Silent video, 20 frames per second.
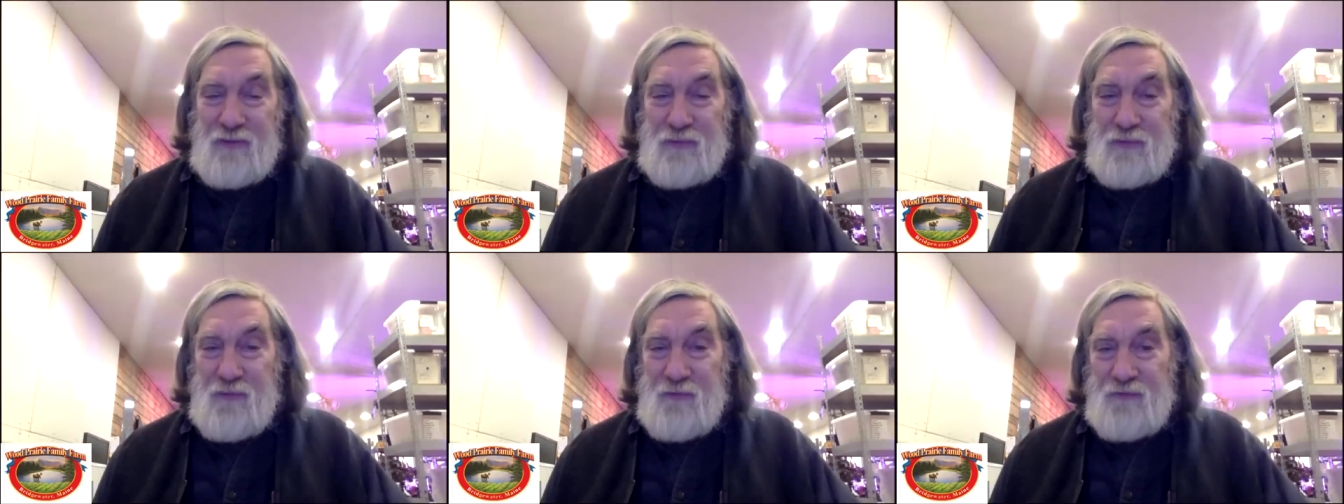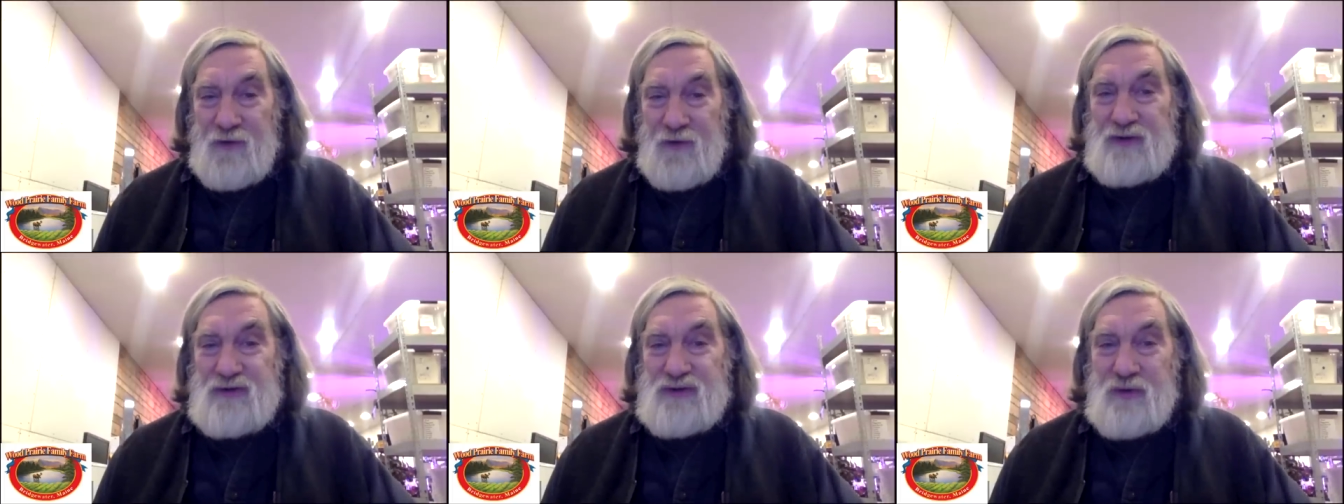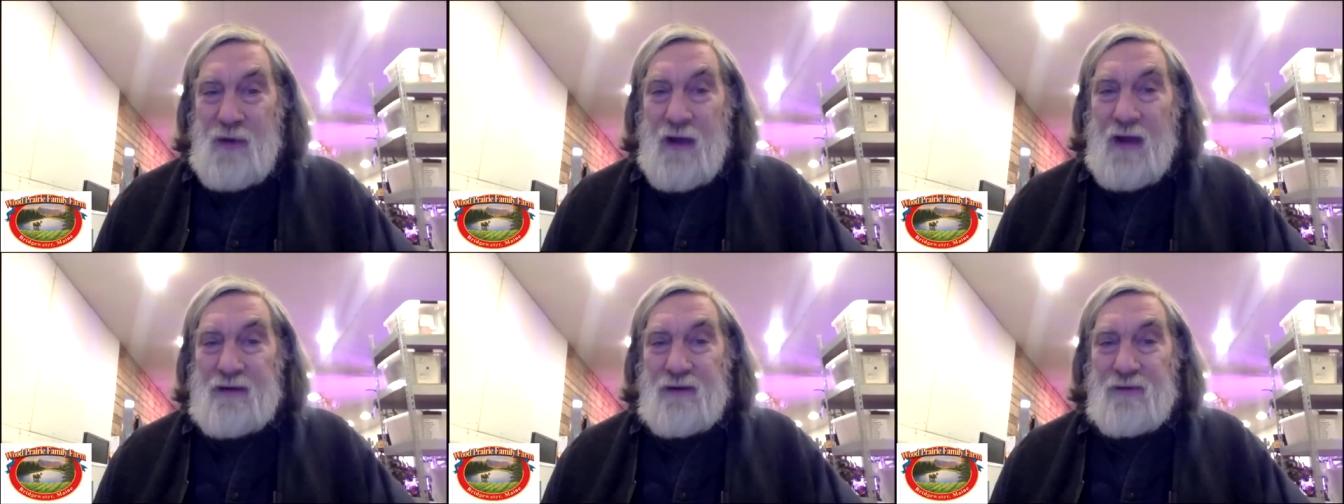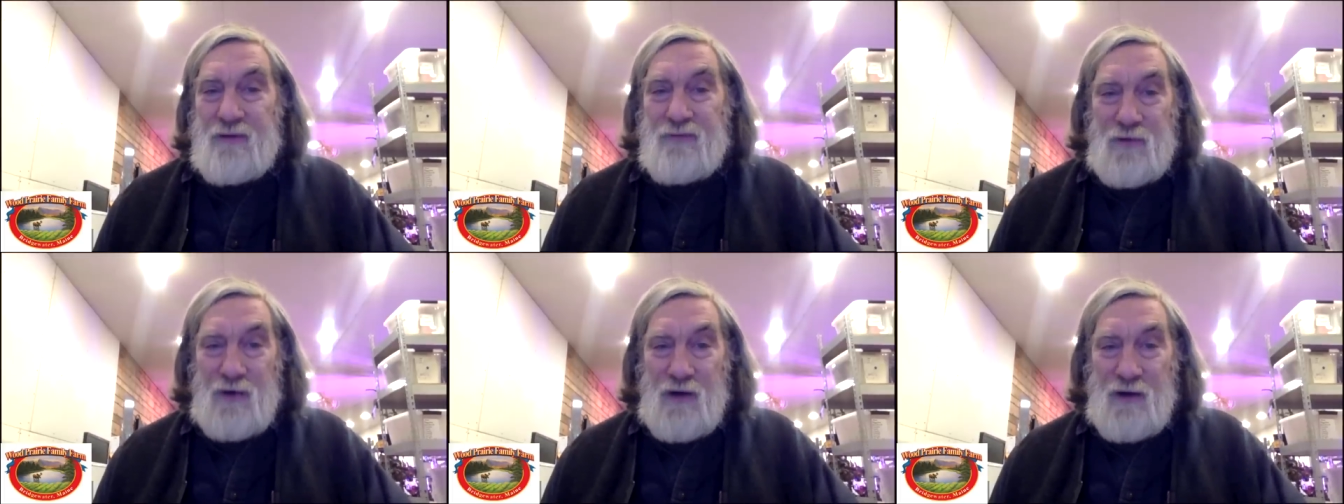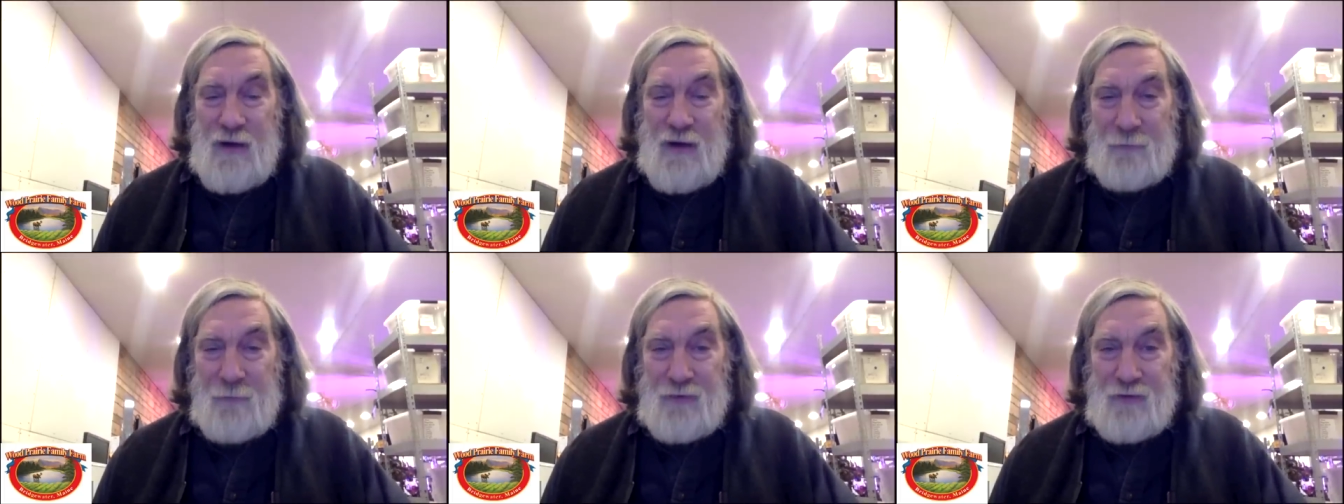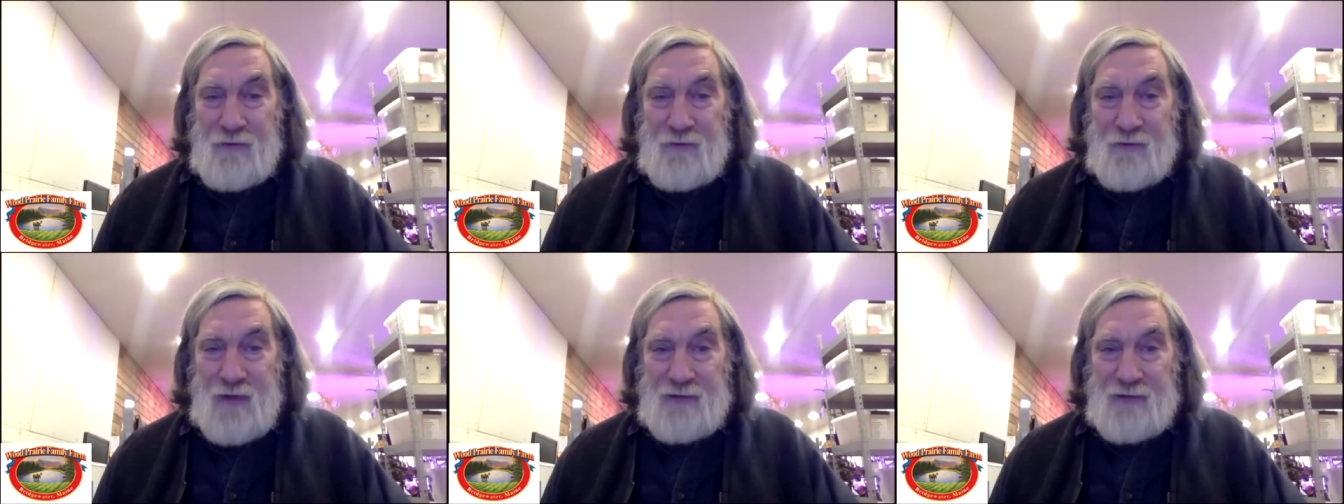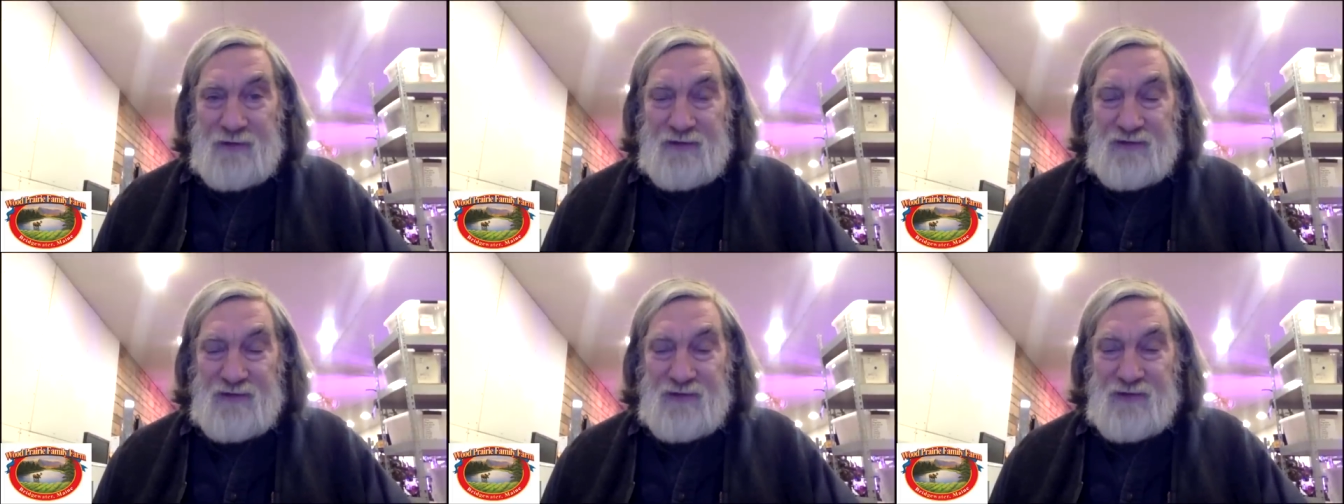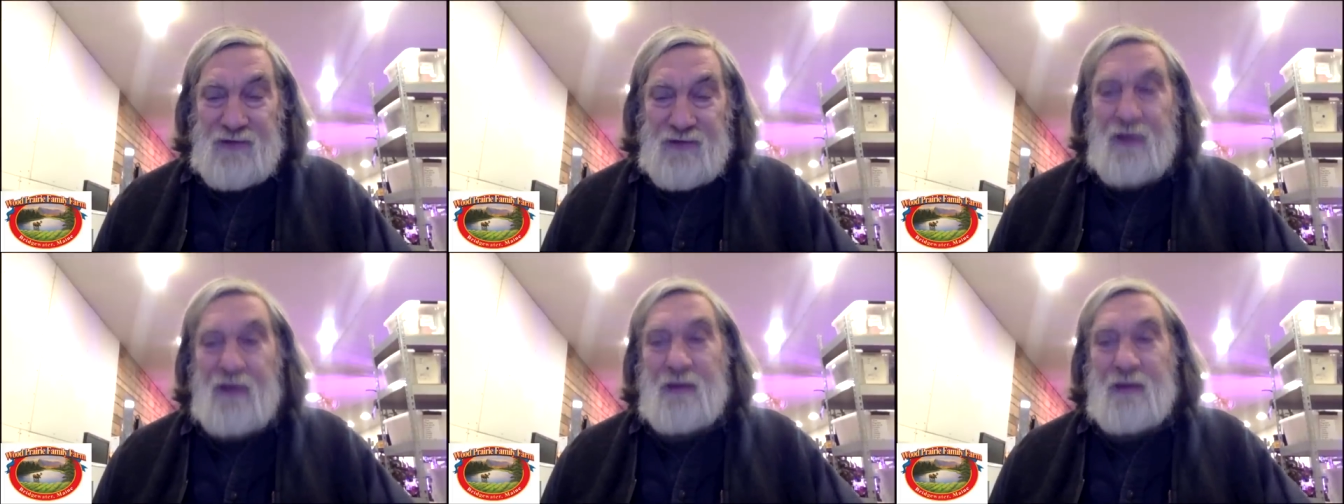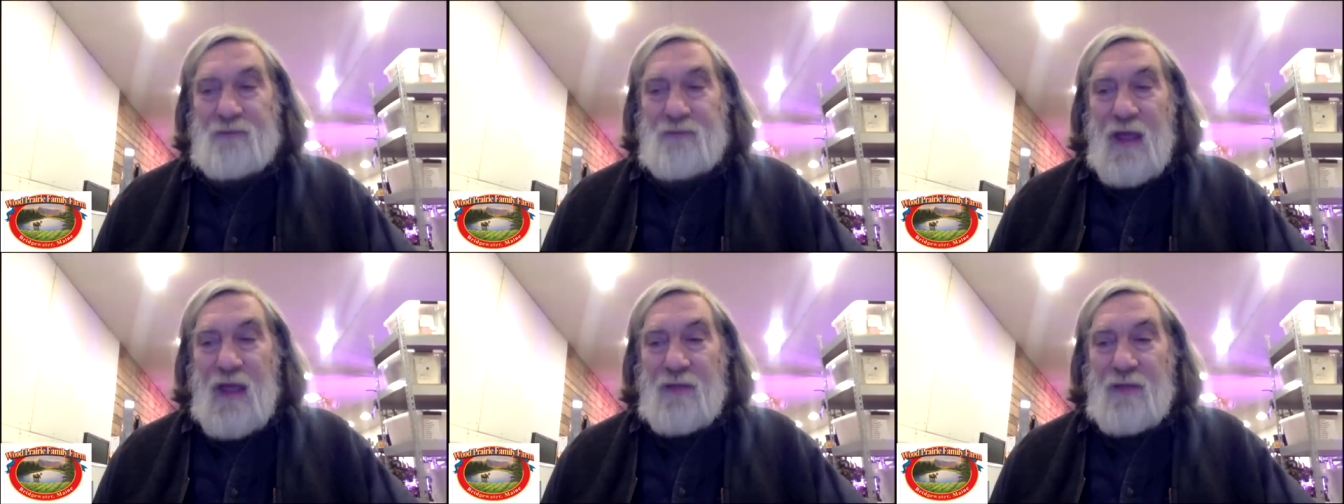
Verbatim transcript: back of the refrigerator for a couple of months,